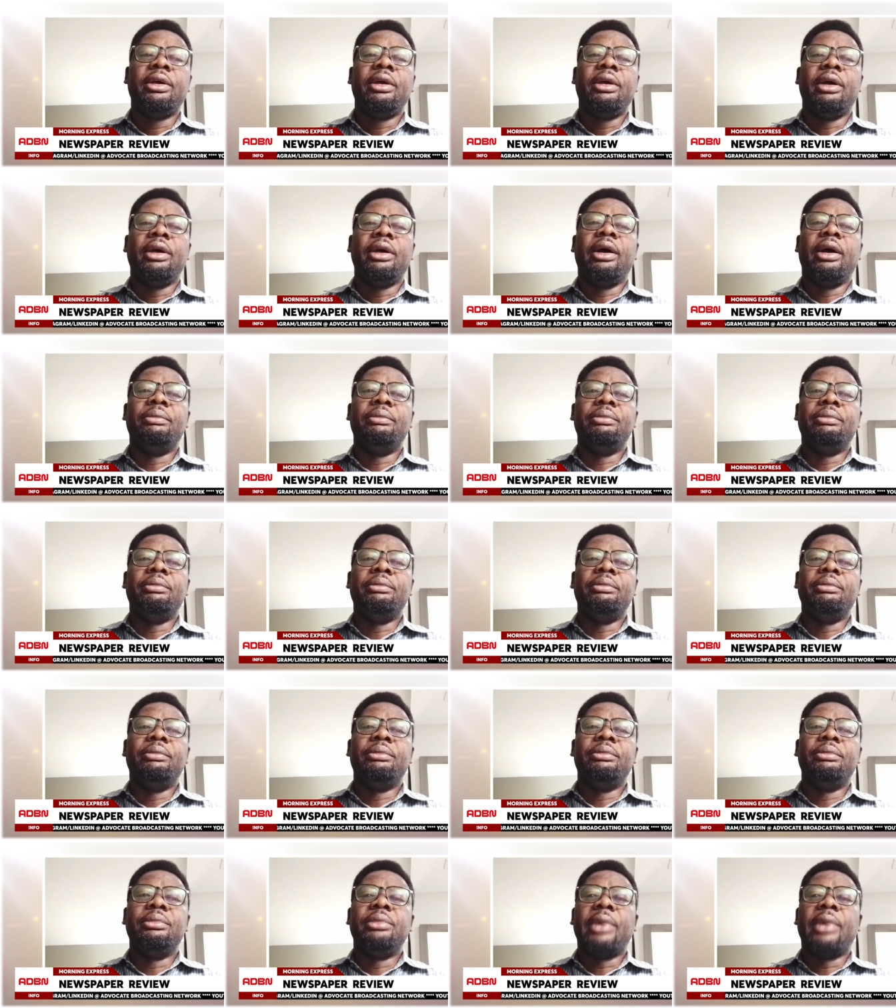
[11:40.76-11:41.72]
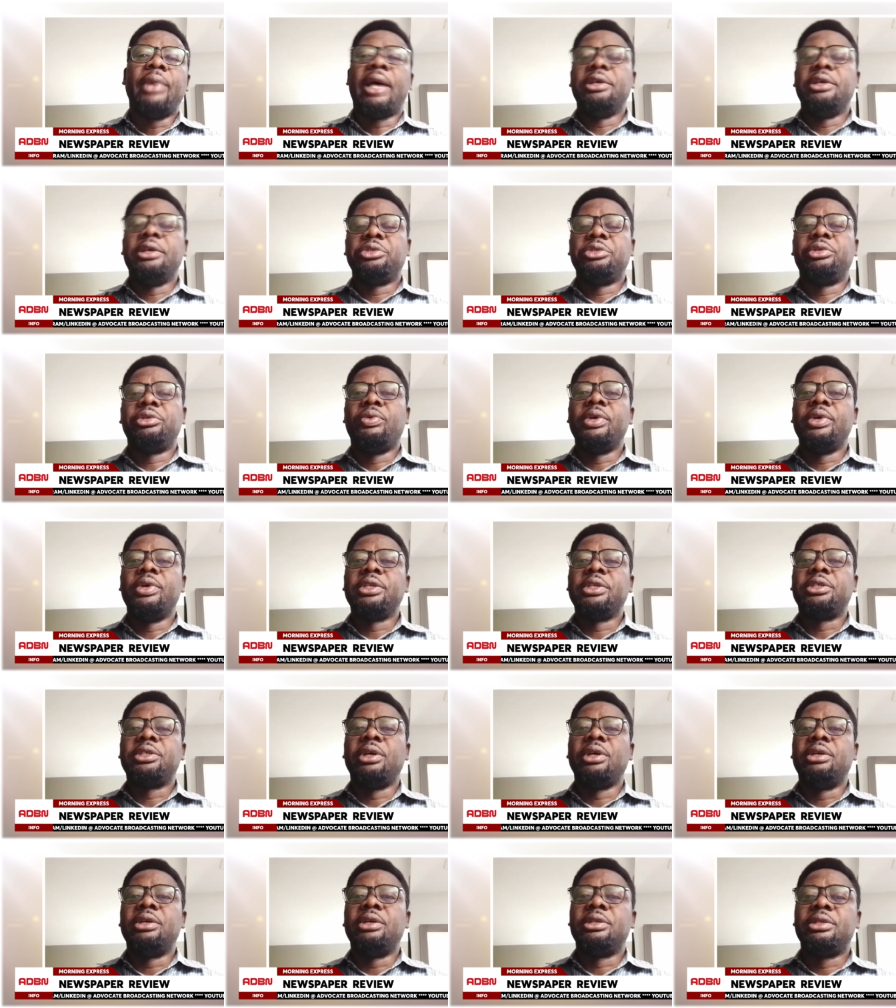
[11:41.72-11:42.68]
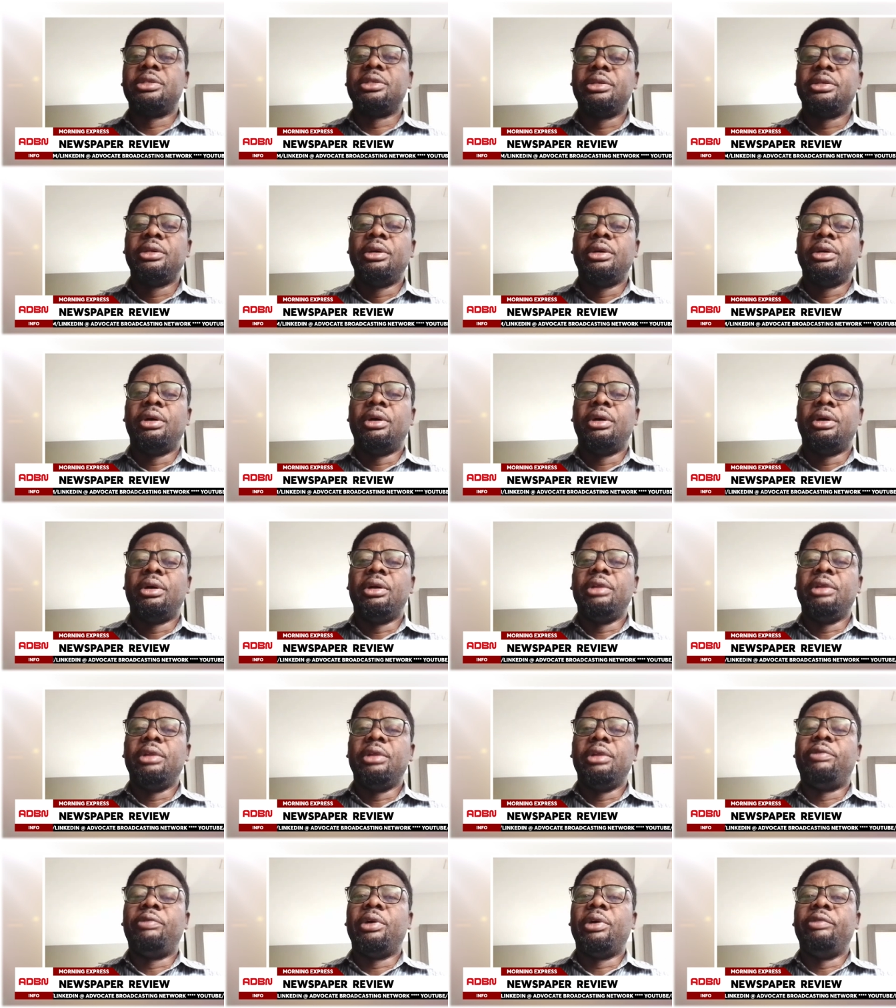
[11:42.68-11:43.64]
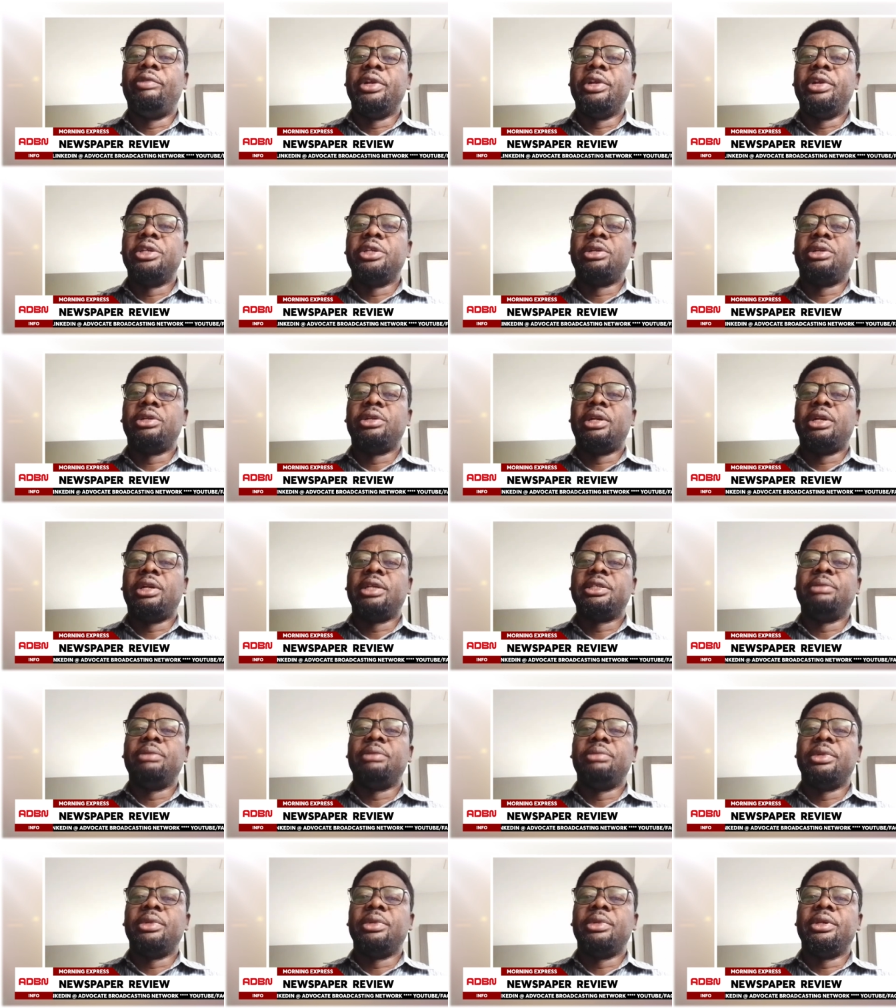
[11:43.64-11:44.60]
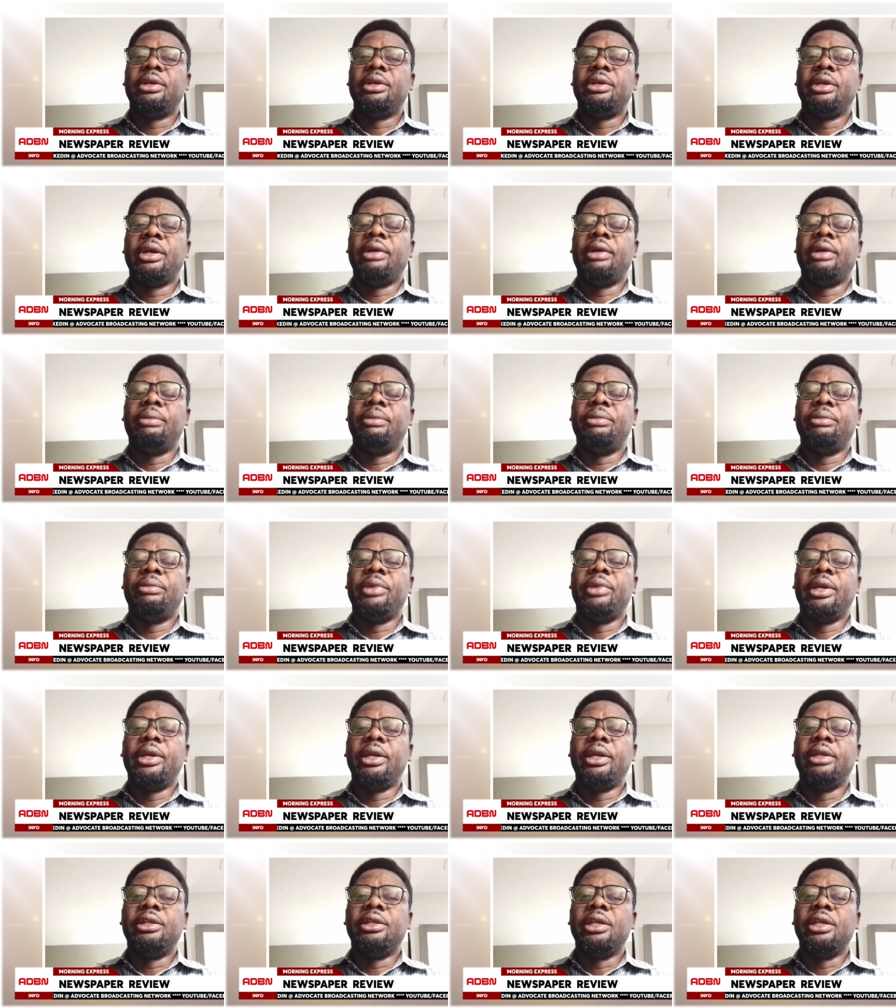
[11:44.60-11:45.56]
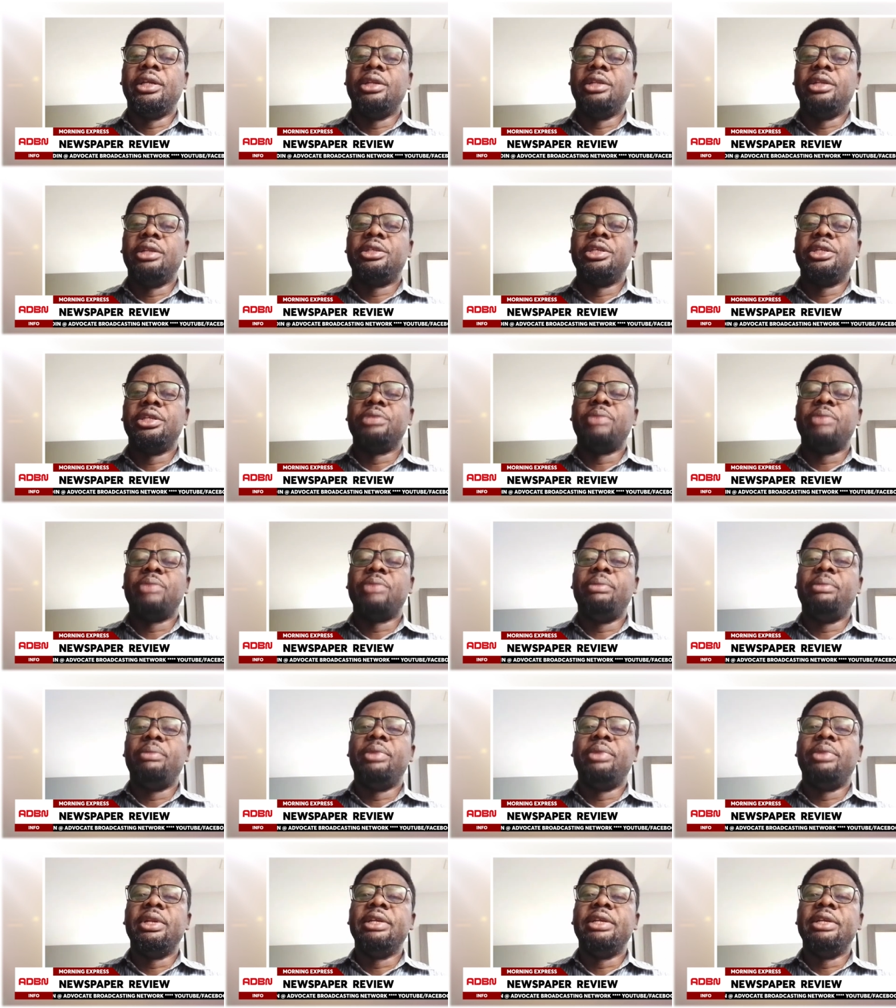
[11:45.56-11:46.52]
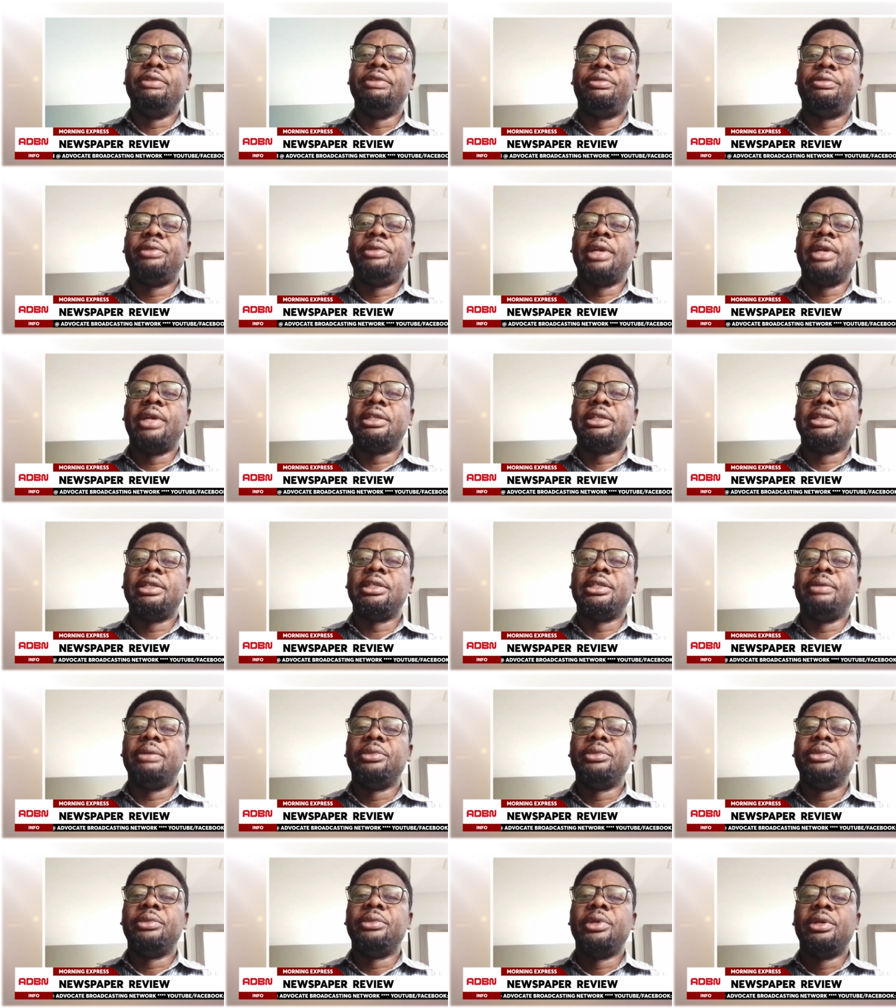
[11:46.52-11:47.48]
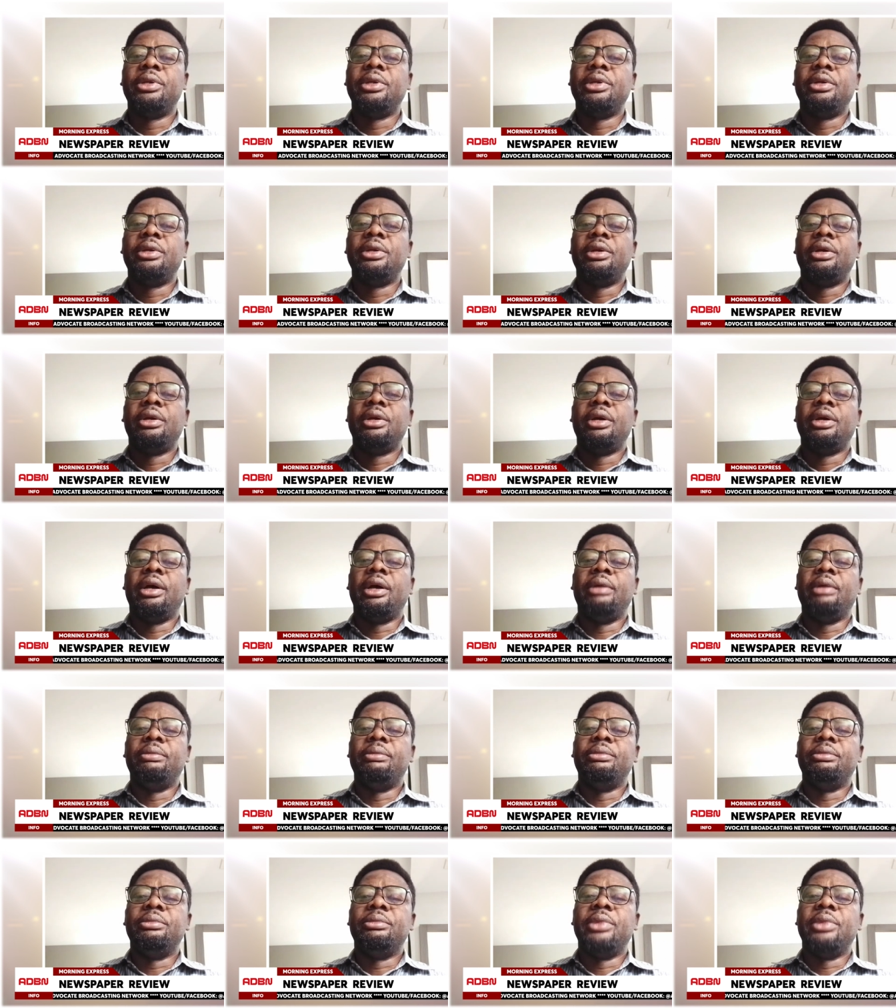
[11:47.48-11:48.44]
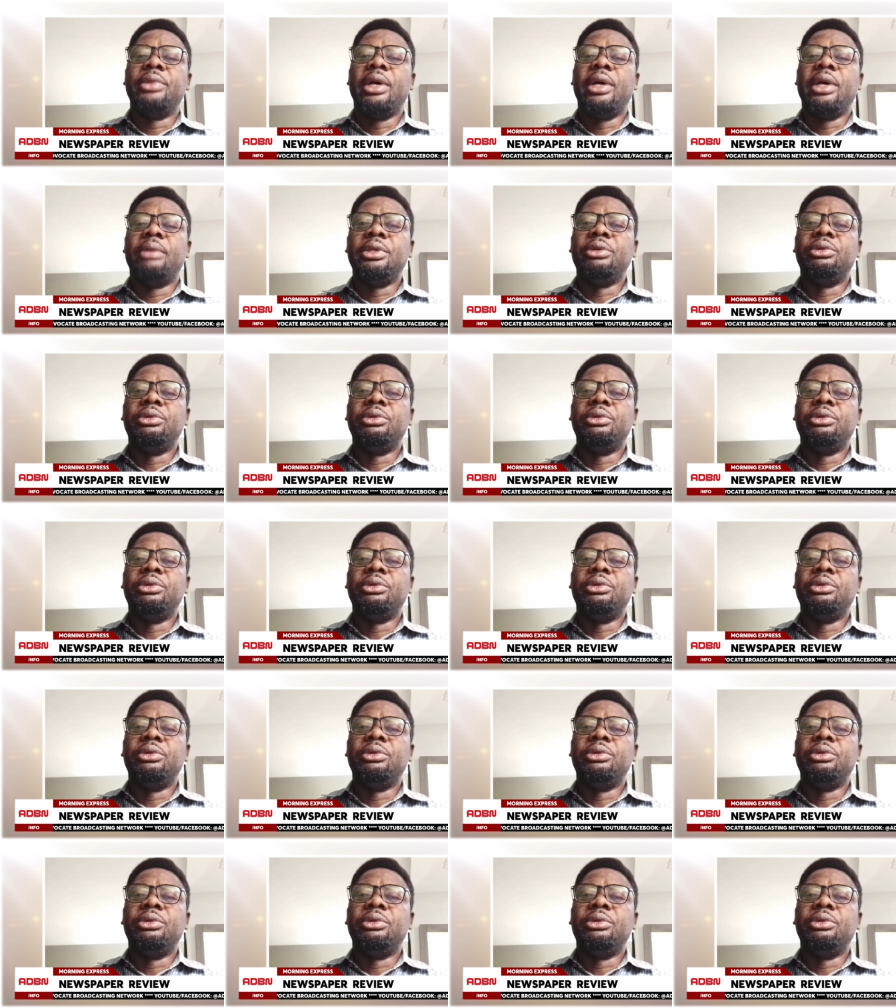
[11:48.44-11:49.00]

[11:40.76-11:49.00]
um, answering questions on the floor of the National Assembly. Um, it, it, it is my belief that um, um, um, the